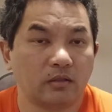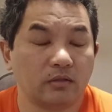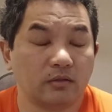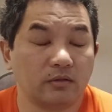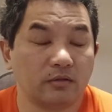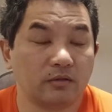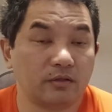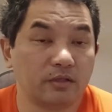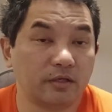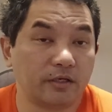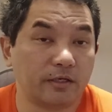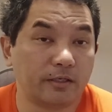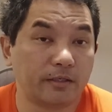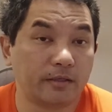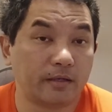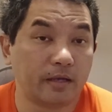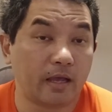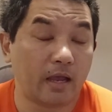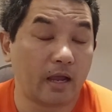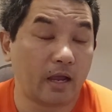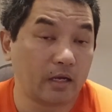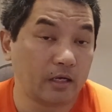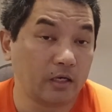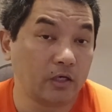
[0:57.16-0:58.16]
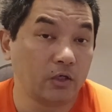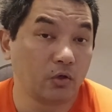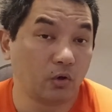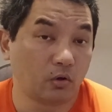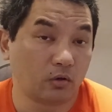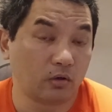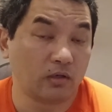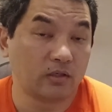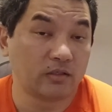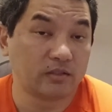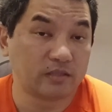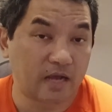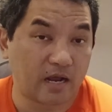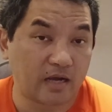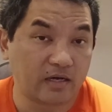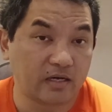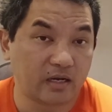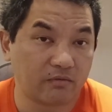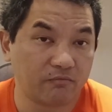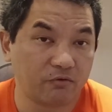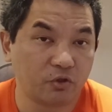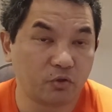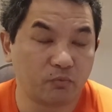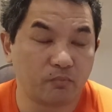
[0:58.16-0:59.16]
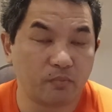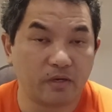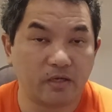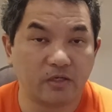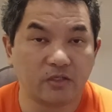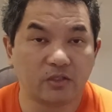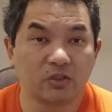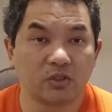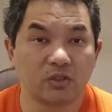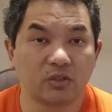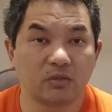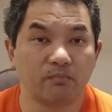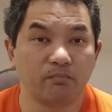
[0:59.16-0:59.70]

the anecdotal data, which means